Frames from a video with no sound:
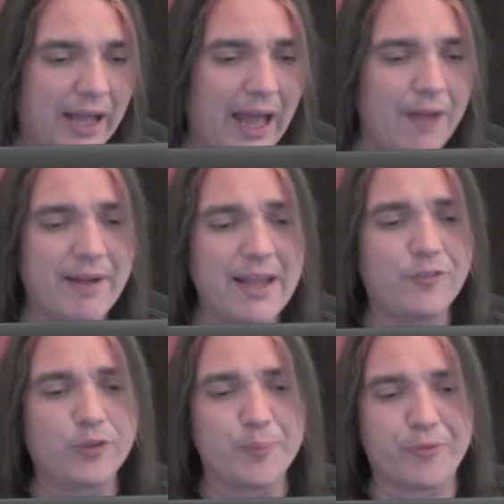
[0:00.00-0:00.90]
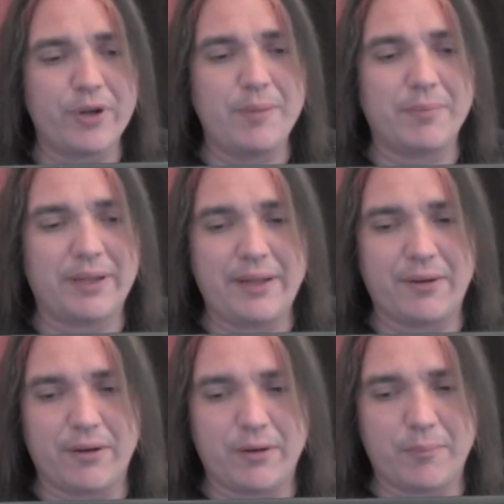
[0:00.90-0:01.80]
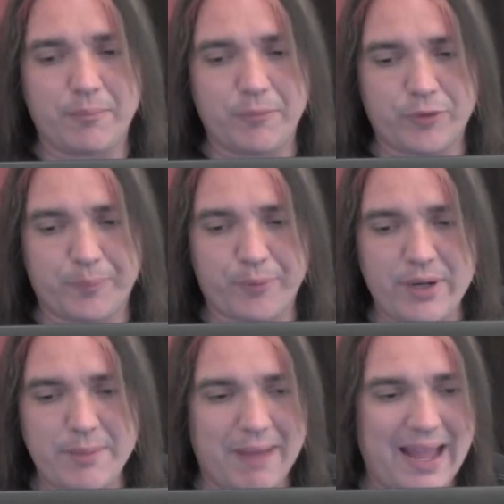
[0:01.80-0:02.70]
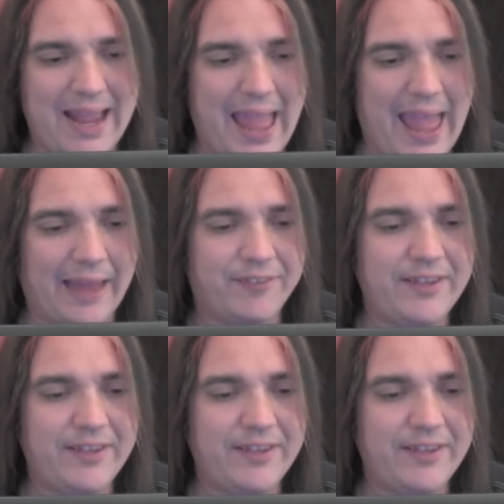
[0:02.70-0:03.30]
Iran's supreme leader, supreme my ass,